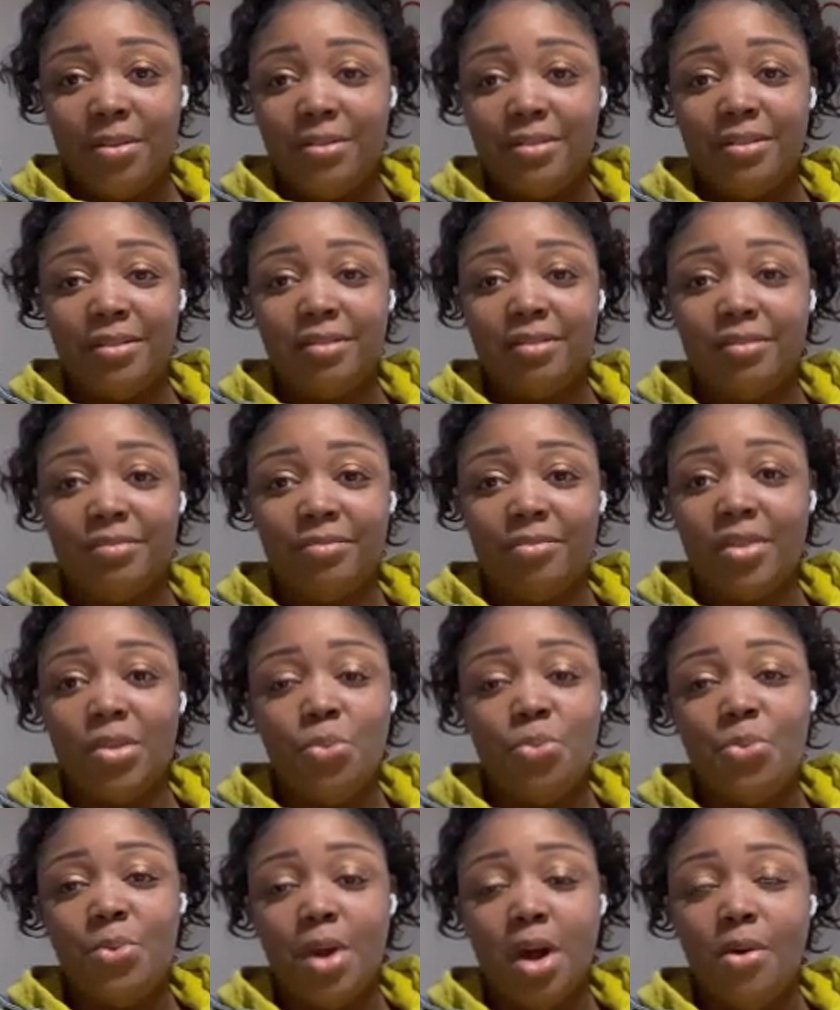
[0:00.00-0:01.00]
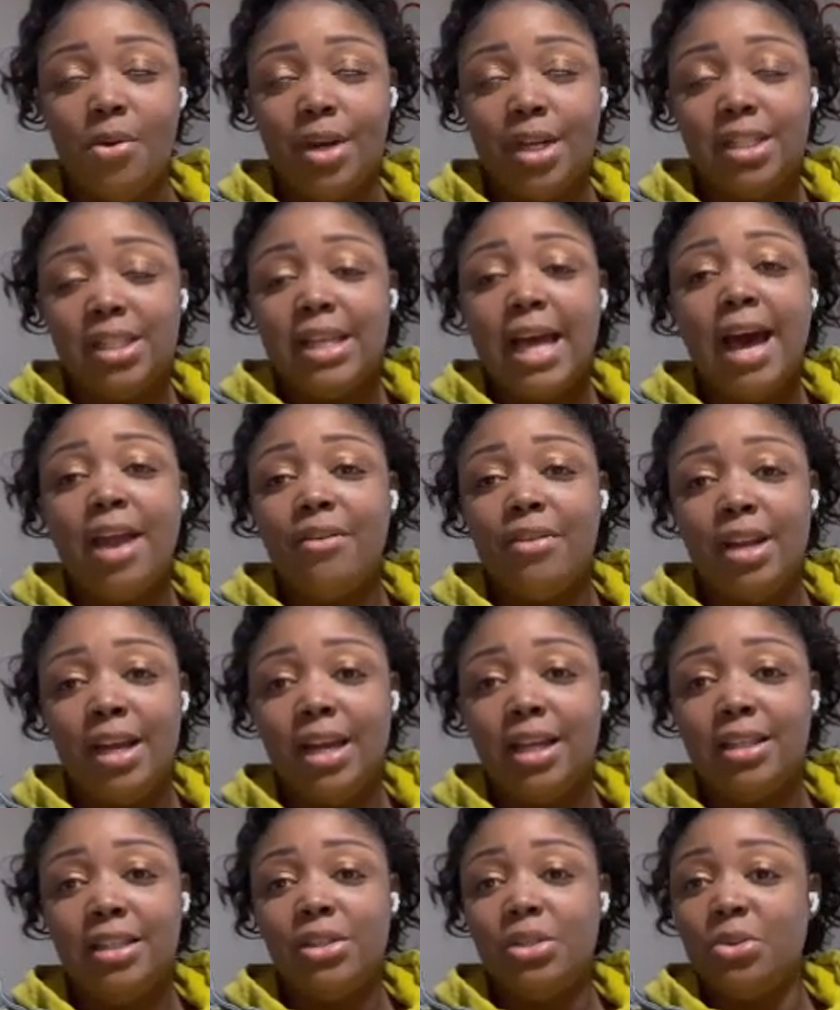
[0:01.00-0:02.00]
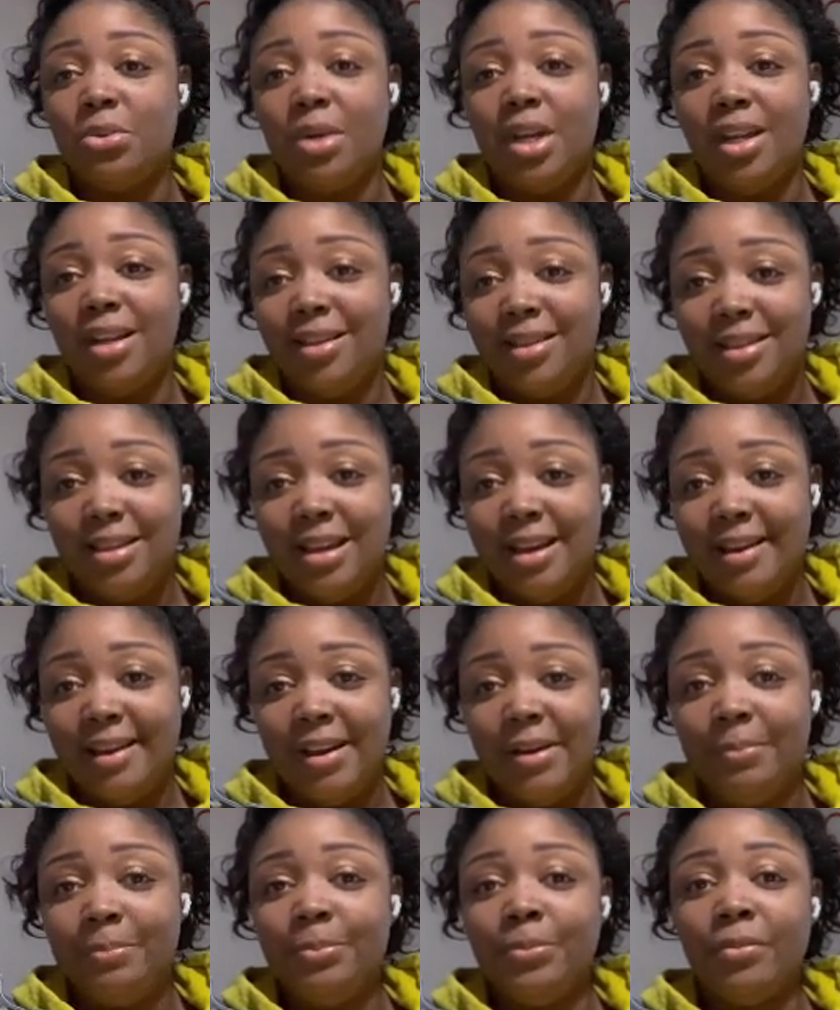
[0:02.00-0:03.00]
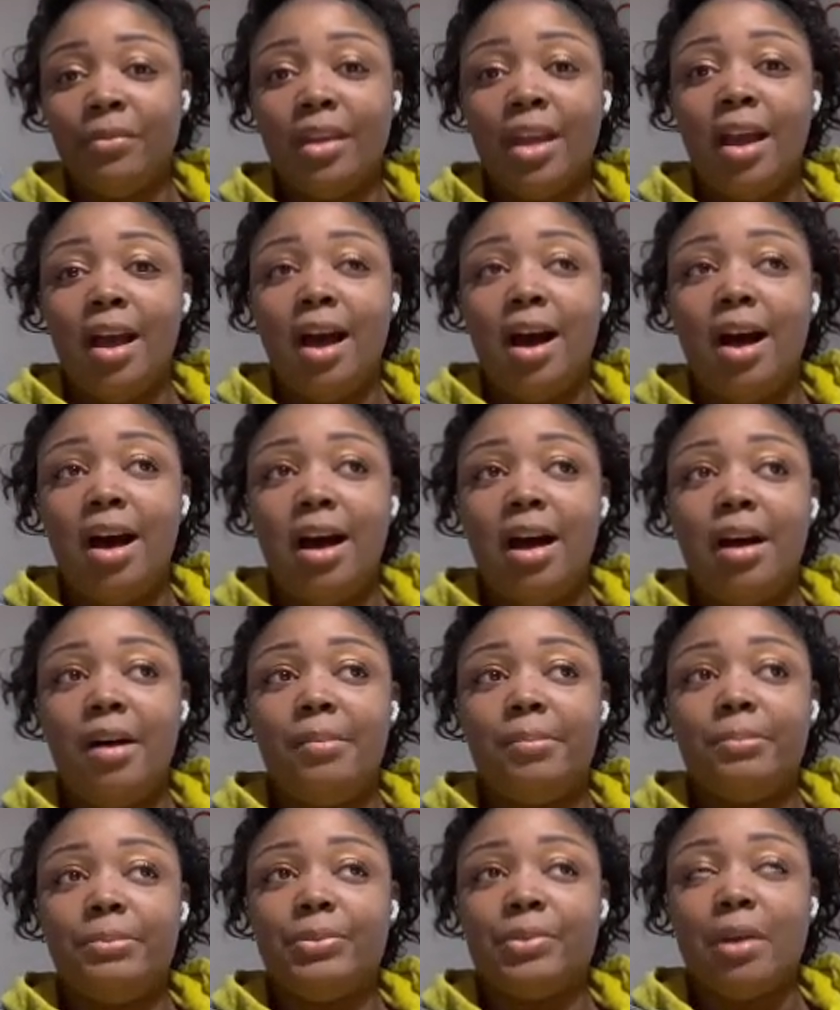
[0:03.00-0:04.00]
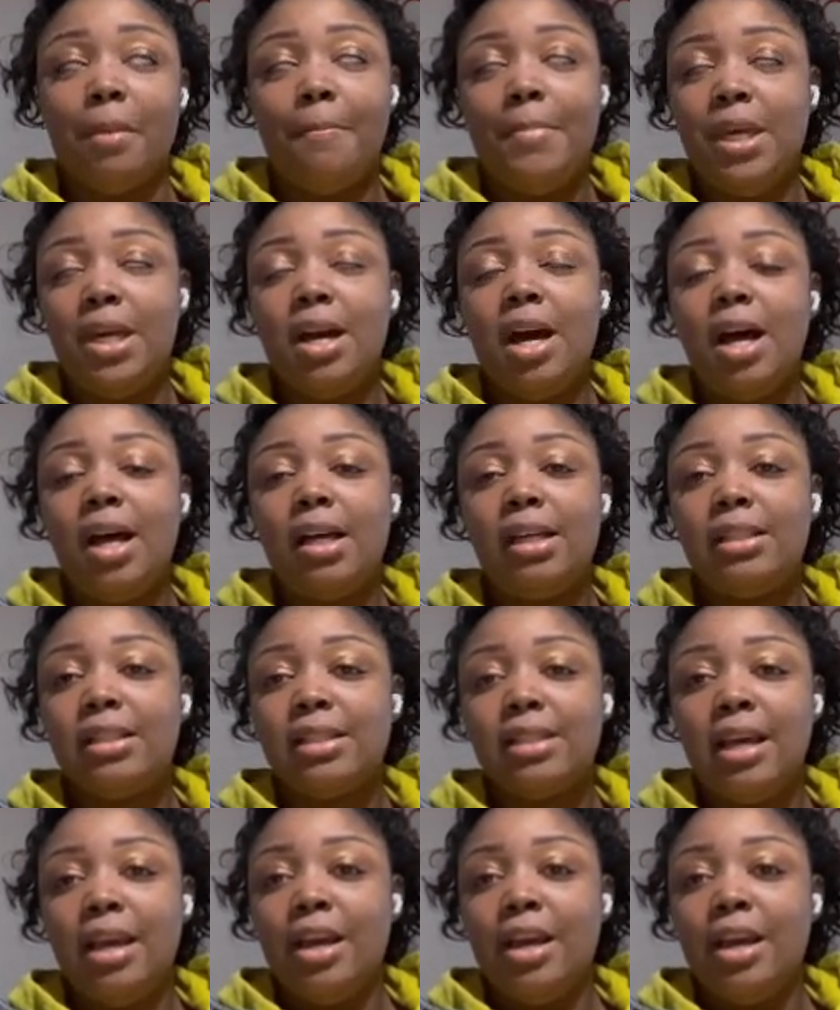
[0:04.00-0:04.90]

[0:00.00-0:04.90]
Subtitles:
on a Saturday to do anything because